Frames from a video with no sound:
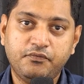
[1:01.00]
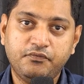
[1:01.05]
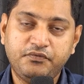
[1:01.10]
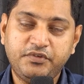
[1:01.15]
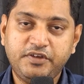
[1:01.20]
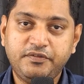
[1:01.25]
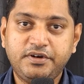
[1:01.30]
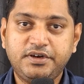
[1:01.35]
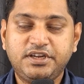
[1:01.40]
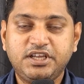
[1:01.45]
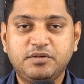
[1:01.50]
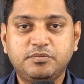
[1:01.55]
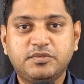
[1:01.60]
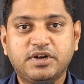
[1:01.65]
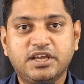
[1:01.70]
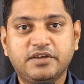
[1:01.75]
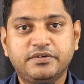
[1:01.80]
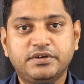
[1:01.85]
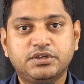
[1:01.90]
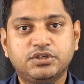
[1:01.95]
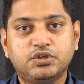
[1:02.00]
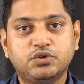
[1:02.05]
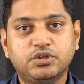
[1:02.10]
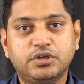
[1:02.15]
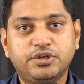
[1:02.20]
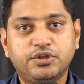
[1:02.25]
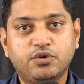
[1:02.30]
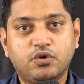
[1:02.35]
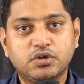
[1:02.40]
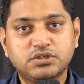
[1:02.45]
We will deep dive into
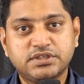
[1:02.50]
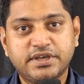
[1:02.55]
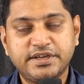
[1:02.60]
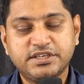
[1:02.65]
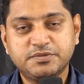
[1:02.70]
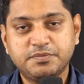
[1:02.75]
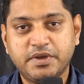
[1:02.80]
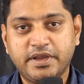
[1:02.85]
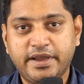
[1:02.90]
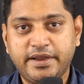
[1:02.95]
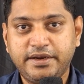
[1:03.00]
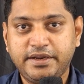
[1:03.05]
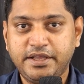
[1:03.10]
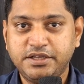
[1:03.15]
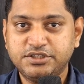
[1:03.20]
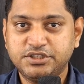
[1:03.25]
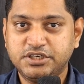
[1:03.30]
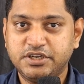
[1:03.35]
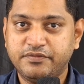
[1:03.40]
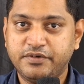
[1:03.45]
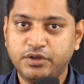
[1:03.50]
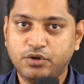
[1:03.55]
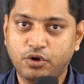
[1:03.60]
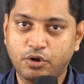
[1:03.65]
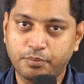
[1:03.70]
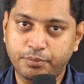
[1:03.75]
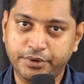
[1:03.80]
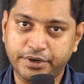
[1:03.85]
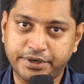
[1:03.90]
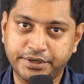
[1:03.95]
the neuroscience behind each and every
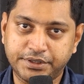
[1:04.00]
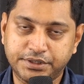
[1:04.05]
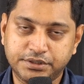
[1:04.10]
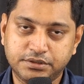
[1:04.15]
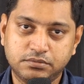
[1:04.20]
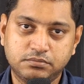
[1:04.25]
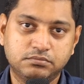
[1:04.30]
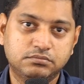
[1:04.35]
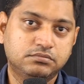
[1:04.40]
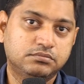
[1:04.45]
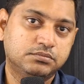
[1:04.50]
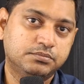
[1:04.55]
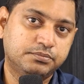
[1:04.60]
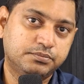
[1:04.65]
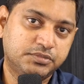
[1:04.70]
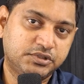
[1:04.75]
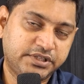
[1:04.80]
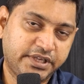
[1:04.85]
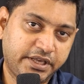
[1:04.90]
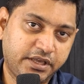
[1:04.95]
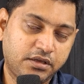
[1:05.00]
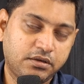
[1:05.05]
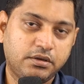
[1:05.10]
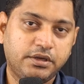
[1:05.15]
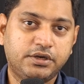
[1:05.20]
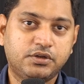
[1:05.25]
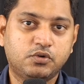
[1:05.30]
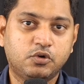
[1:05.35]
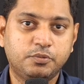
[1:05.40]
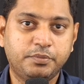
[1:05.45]
component. Say
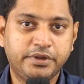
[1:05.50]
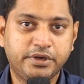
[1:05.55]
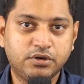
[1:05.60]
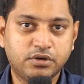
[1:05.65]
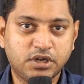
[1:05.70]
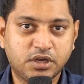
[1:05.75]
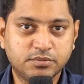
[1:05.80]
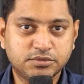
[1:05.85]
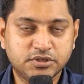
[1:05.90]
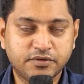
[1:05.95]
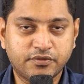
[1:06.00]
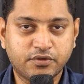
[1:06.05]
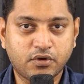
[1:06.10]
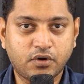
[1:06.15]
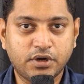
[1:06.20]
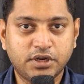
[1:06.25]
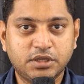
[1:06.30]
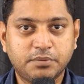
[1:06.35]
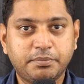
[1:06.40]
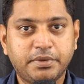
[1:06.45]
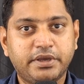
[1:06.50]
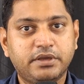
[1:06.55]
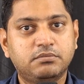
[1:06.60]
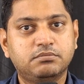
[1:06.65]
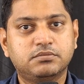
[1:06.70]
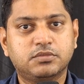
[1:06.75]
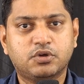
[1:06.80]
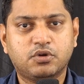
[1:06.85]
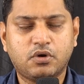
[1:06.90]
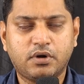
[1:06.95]
it could be in terms of chronic
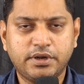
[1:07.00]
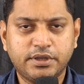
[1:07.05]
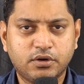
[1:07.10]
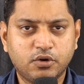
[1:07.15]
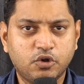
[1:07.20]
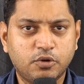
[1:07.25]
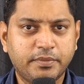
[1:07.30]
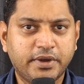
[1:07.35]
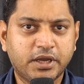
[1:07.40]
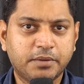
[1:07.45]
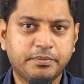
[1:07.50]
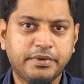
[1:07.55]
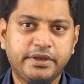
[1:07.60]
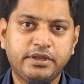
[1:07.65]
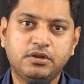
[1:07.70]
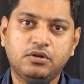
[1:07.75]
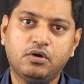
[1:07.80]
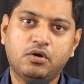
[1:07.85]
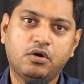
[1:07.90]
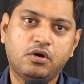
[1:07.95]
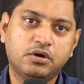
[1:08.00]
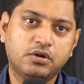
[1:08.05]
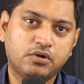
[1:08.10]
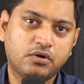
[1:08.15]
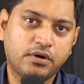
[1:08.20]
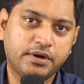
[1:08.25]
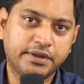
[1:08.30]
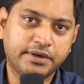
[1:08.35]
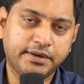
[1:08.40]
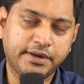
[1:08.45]
pain, chronic low back pain, or
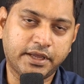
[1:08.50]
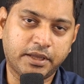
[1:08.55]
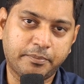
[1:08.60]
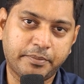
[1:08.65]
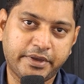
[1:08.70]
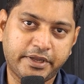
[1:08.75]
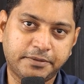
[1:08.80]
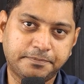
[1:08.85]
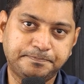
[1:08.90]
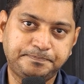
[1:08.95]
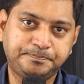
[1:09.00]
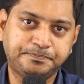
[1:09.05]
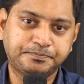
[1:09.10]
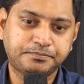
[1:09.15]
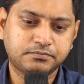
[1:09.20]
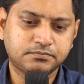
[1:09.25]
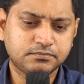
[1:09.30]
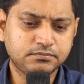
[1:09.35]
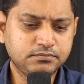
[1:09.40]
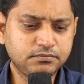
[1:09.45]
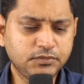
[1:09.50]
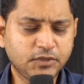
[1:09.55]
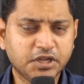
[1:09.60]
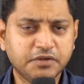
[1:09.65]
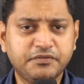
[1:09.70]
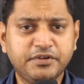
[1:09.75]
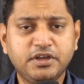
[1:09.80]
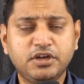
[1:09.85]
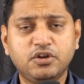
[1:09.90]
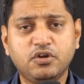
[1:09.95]
chronic neck pain.
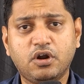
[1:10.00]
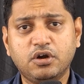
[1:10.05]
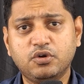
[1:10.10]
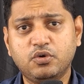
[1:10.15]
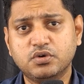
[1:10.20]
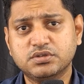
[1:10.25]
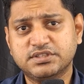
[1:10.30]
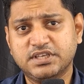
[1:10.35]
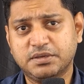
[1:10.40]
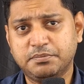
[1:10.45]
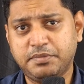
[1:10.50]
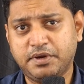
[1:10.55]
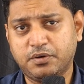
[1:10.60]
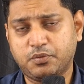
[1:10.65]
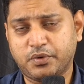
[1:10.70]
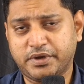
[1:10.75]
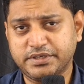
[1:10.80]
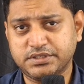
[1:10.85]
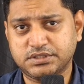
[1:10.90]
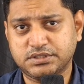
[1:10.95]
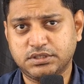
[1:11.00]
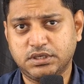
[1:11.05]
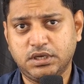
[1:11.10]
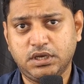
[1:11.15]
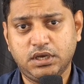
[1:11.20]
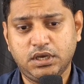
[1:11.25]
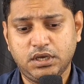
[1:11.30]
We will not go segment wise.